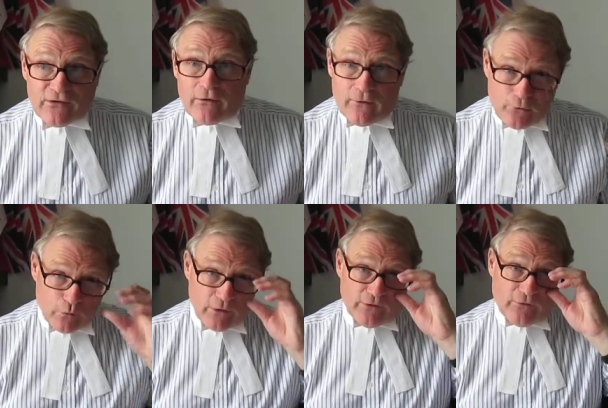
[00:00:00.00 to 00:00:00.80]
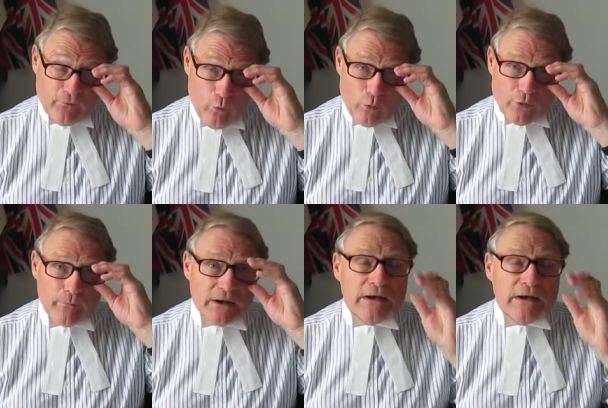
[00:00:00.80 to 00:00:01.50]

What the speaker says: There are other words for them.